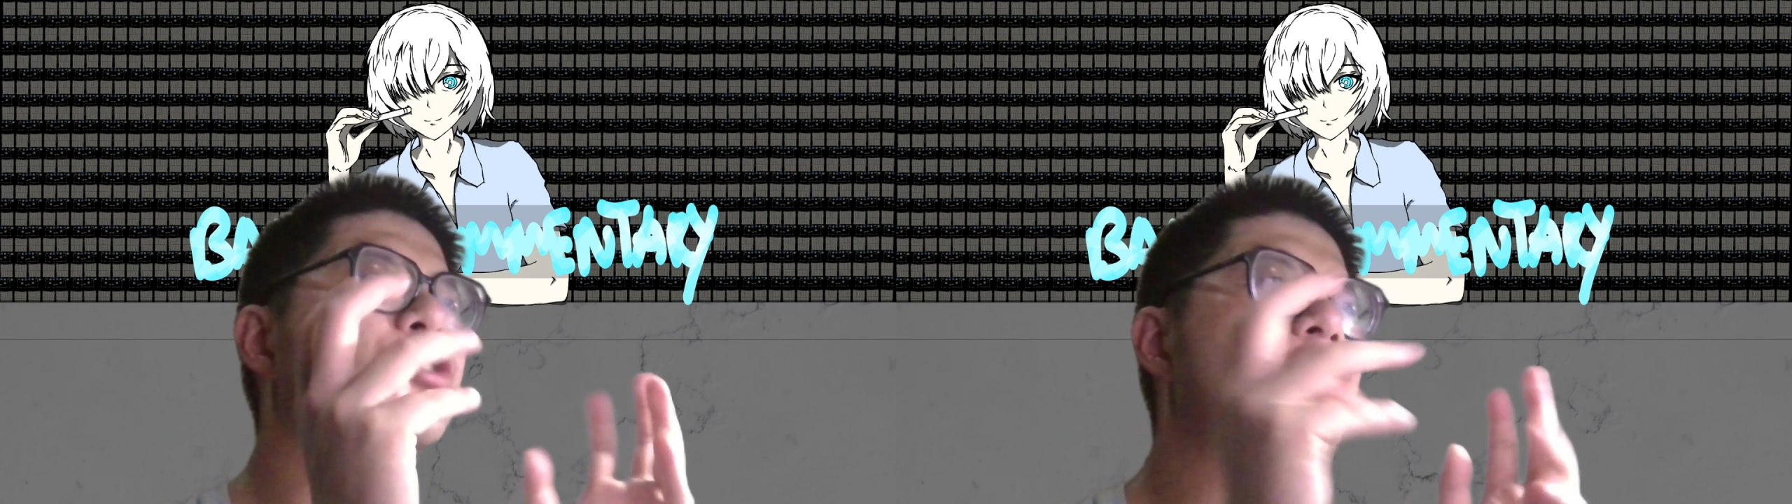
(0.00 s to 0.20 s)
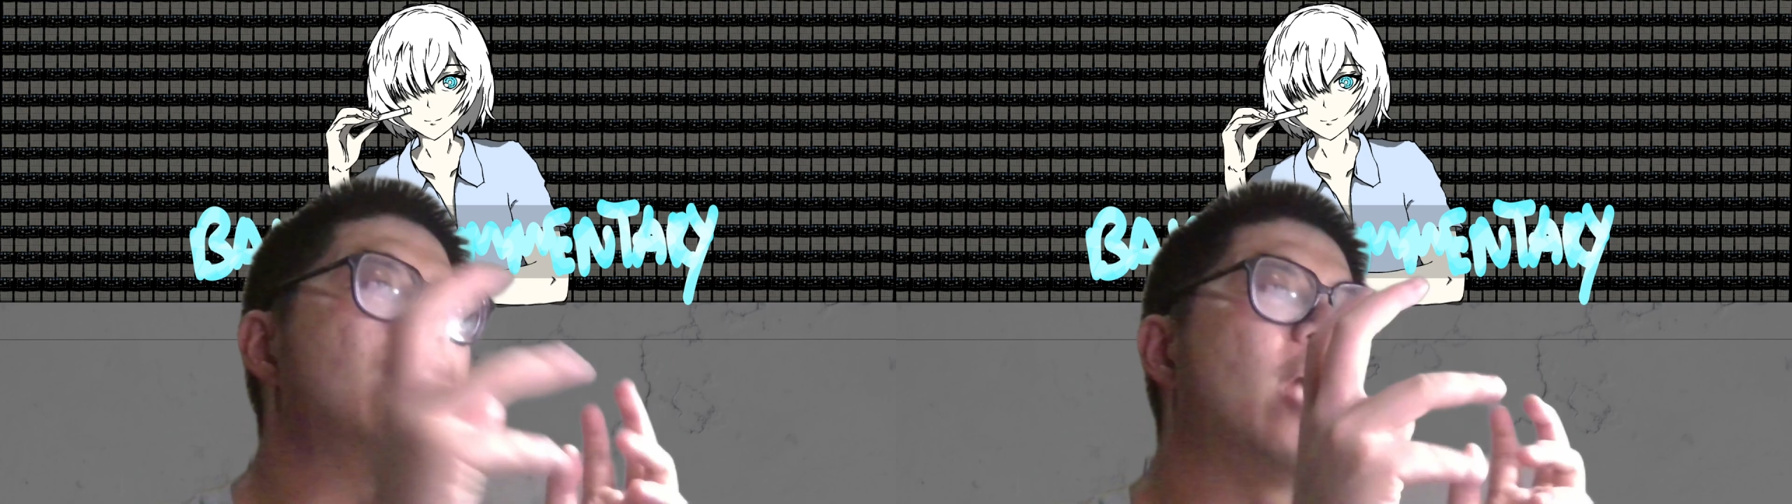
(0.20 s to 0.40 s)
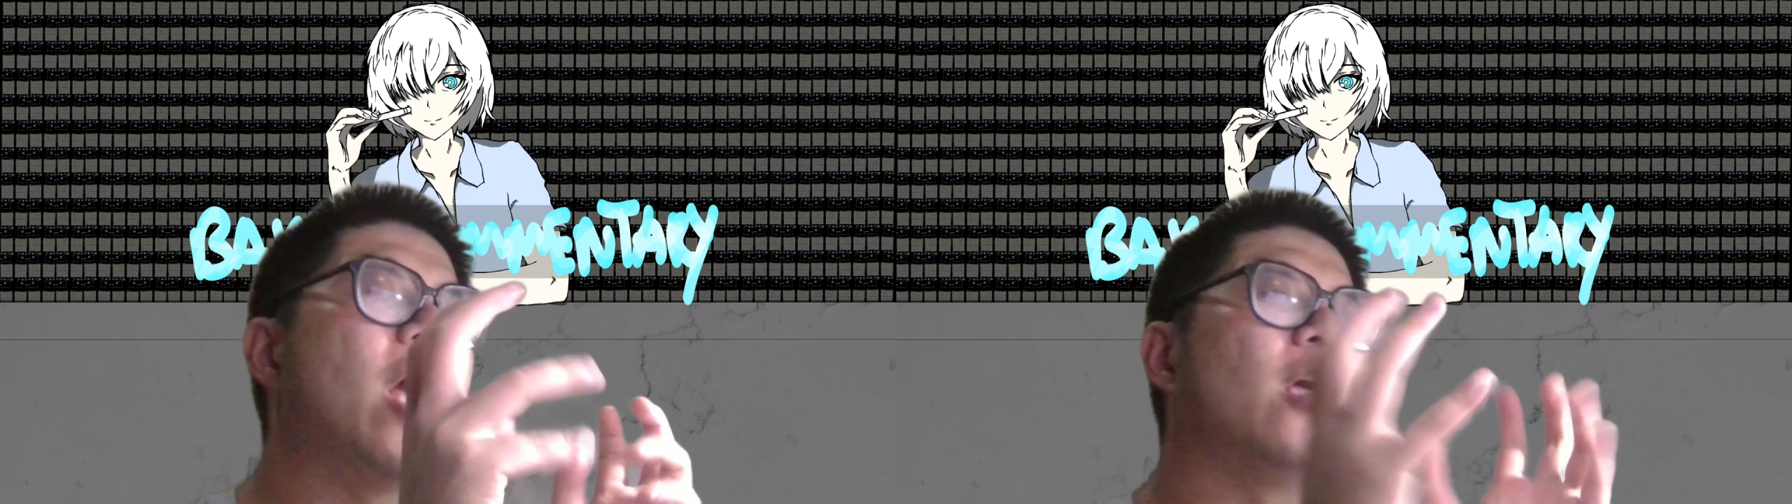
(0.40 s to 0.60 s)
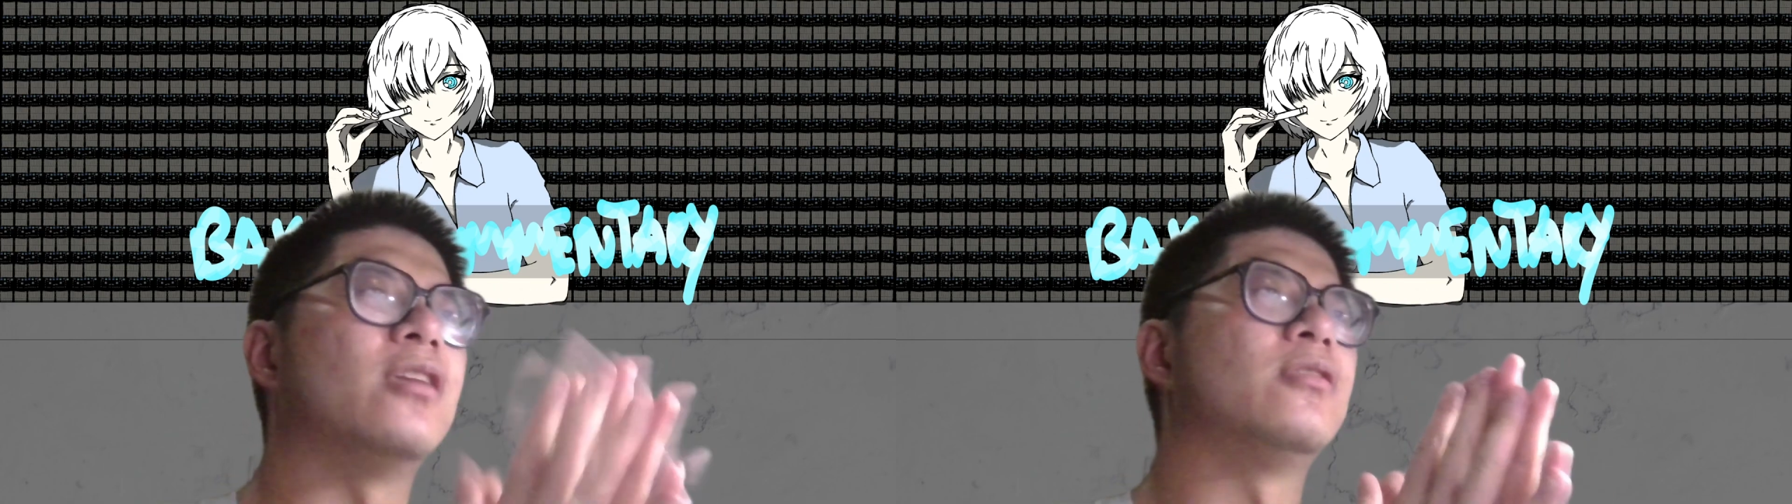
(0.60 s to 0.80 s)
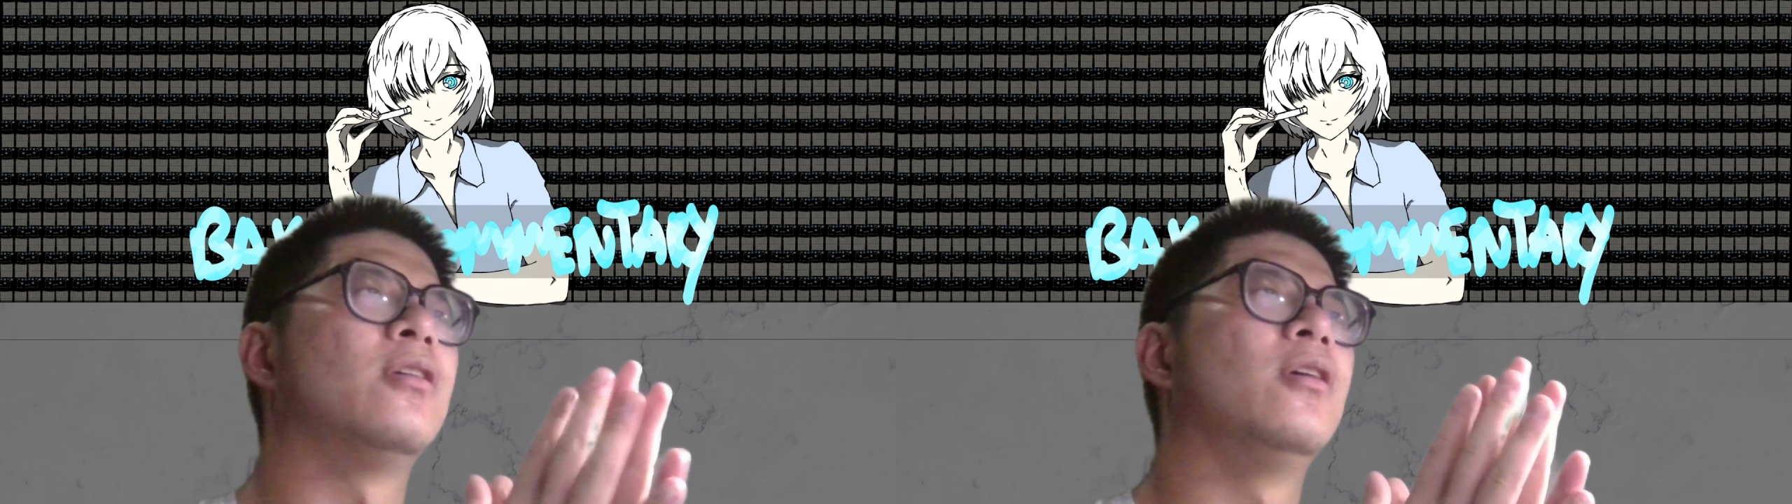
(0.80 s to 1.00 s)
she
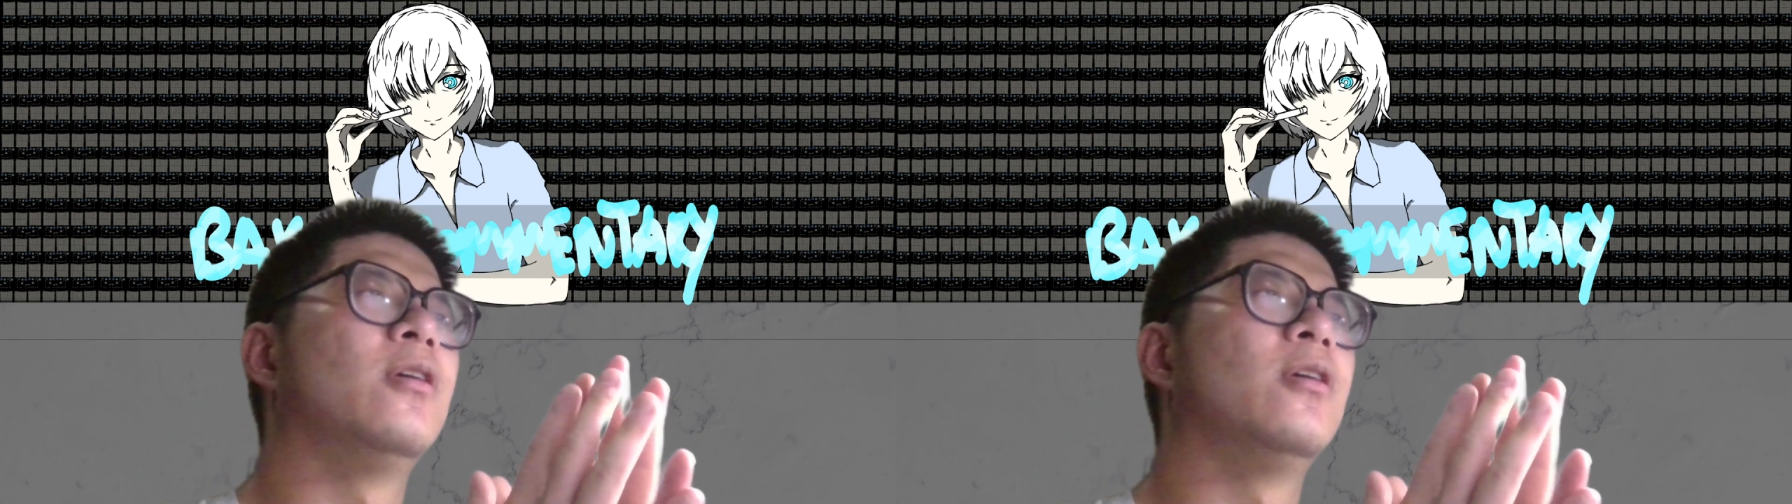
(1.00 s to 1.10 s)
has